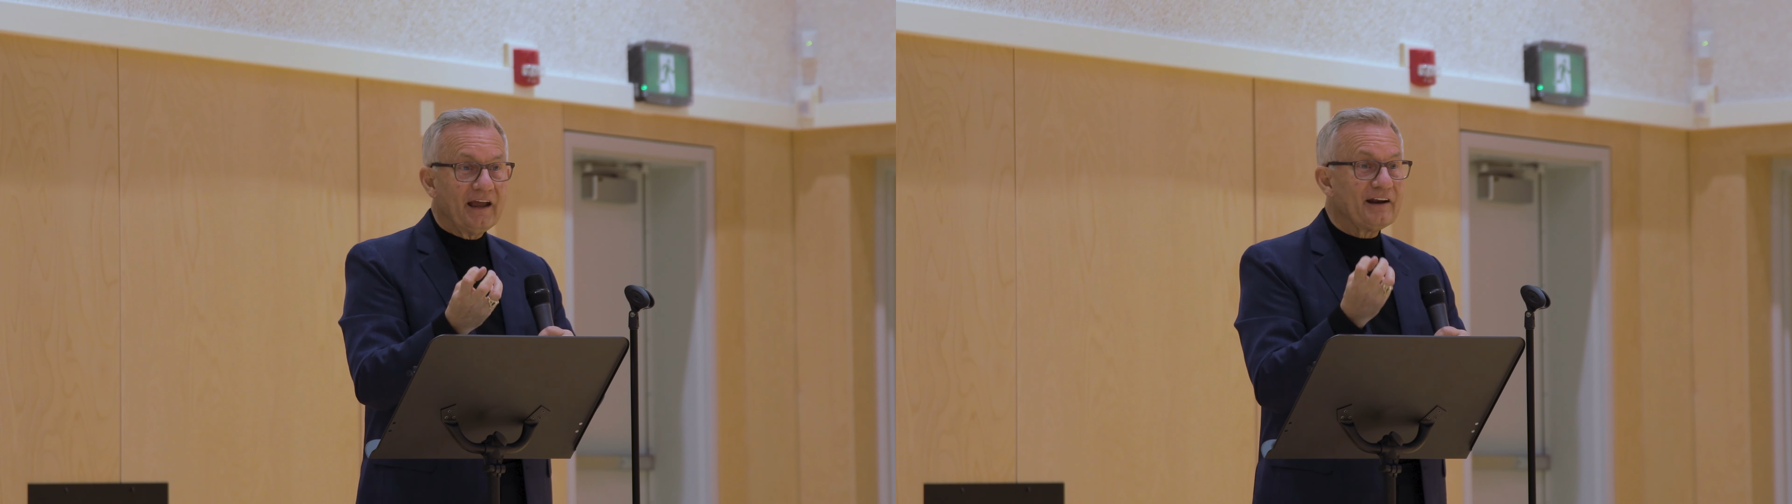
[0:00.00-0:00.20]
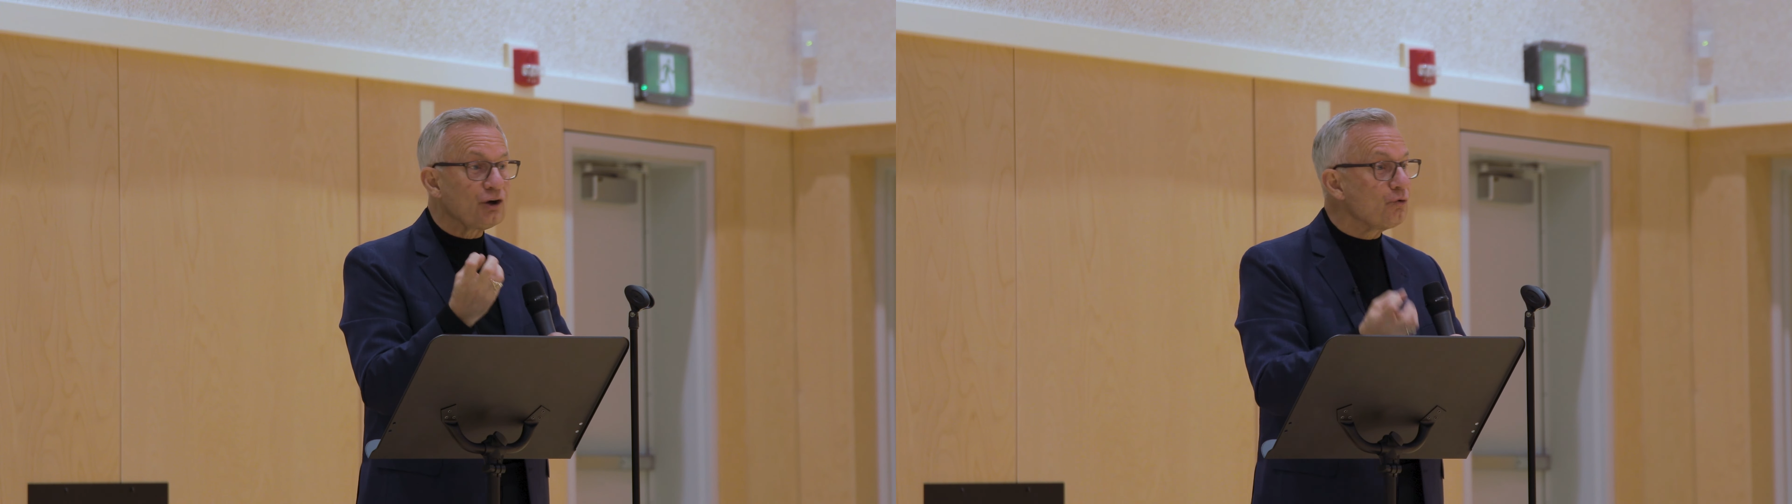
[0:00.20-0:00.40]

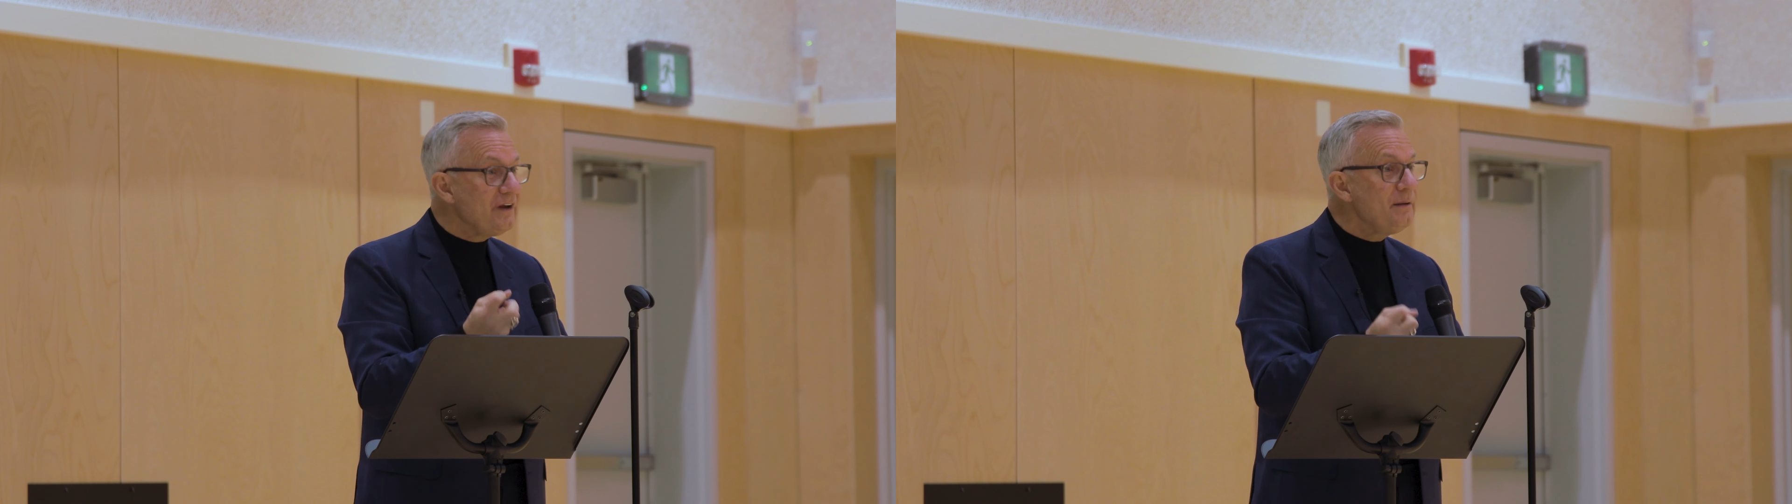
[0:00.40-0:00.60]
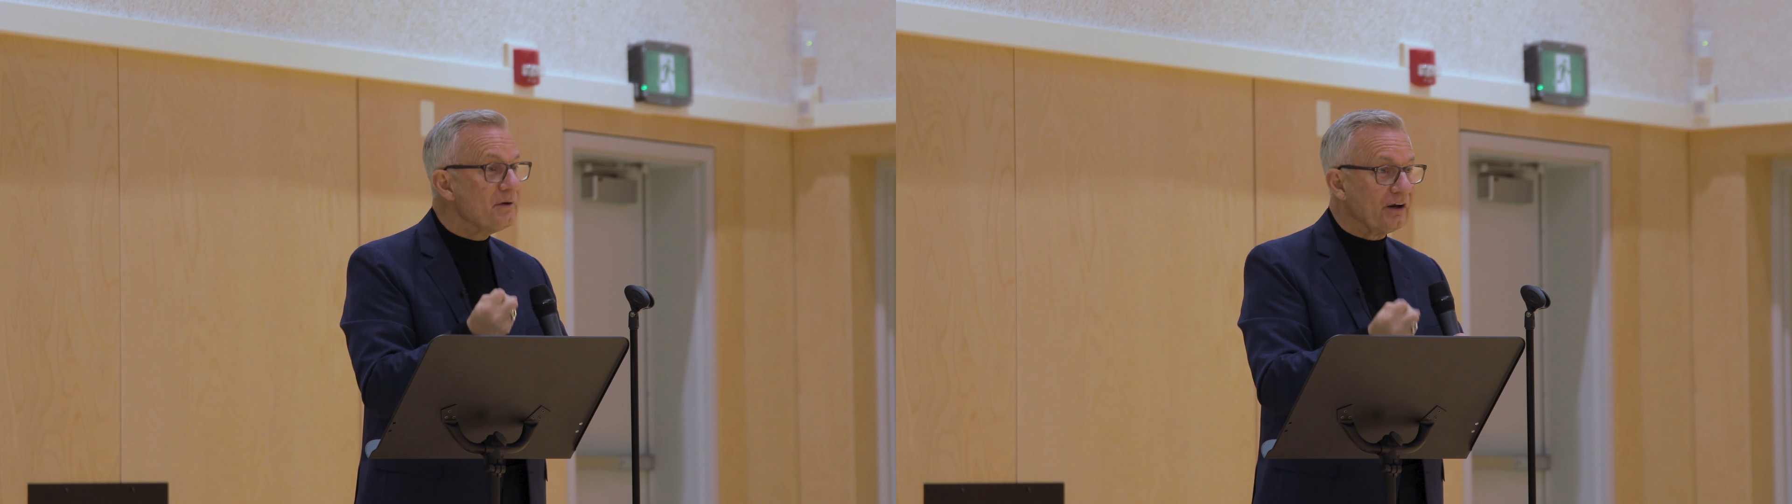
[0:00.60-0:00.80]
an
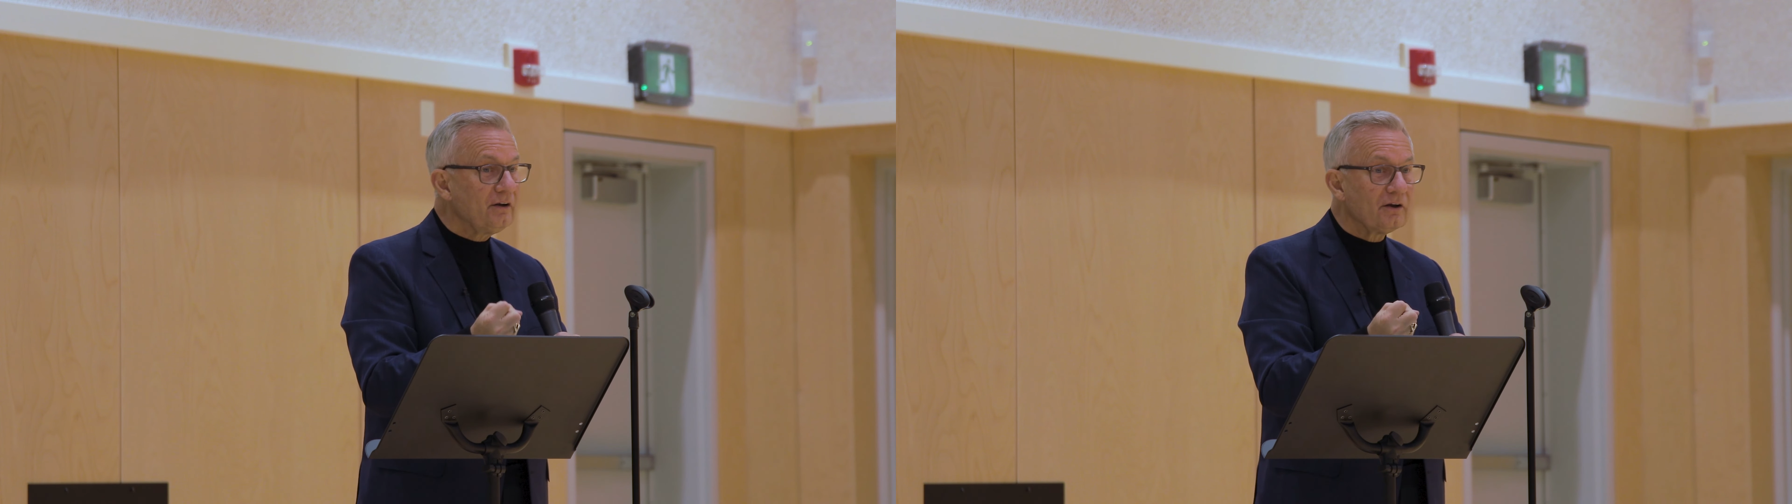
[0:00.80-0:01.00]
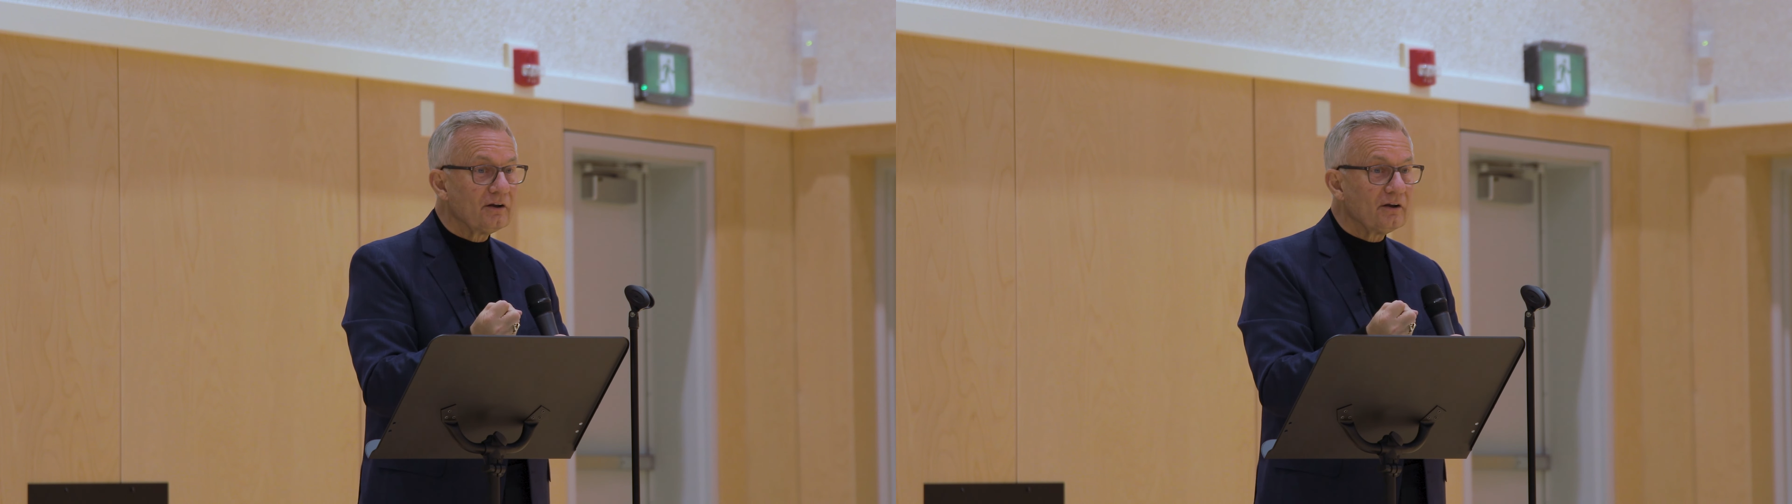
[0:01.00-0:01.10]
agreement